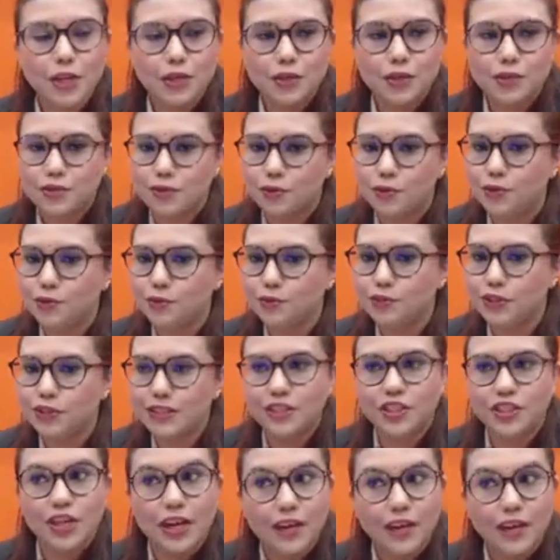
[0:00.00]
So you
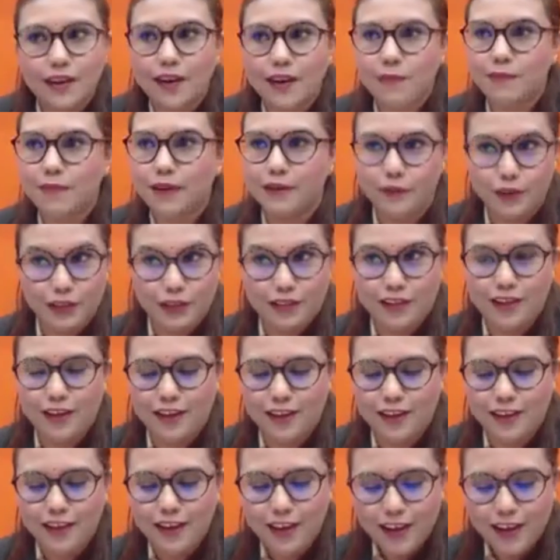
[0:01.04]
just juggle up everything.